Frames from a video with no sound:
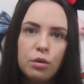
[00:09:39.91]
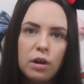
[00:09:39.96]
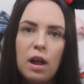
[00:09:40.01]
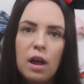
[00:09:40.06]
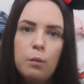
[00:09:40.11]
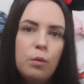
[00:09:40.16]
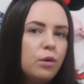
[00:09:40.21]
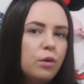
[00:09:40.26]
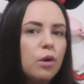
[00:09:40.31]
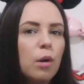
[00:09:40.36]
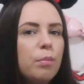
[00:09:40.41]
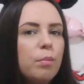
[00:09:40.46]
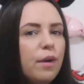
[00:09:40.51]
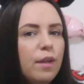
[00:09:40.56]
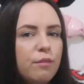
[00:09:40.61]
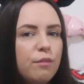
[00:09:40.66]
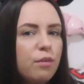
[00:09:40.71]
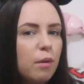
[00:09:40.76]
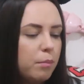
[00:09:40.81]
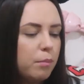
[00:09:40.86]
I would not put
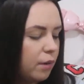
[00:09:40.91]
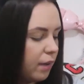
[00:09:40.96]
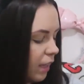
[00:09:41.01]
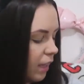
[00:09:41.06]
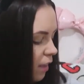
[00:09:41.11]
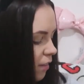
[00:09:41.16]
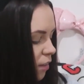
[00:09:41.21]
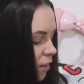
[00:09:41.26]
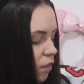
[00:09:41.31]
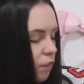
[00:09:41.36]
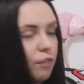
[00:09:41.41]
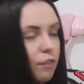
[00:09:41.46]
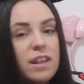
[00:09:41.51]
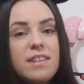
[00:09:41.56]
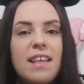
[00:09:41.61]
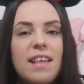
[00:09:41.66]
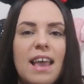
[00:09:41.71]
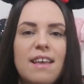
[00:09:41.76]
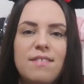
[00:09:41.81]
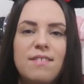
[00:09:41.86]
in the front pocket because that's not very
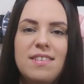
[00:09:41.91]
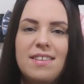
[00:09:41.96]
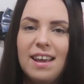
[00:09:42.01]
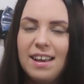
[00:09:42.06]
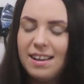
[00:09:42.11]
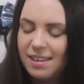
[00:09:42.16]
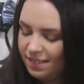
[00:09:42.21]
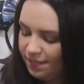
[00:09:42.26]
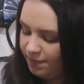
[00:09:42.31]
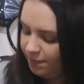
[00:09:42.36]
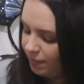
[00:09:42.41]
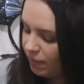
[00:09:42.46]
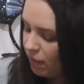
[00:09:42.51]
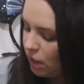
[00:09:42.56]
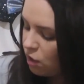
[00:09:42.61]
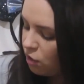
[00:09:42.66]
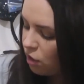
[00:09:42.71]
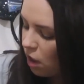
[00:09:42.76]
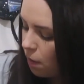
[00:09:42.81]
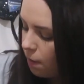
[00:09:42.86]
safe.
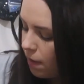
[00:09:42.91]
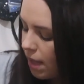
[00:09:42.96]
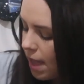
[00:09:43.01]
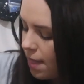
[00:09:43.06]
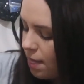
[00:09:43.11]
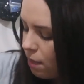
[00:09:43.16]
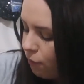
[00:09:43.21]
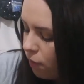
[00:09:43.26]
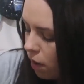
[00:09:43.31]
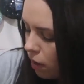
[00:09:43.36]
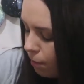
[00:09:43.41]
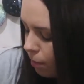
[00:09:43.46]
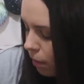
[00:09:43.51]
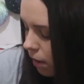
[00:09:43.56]
So in the front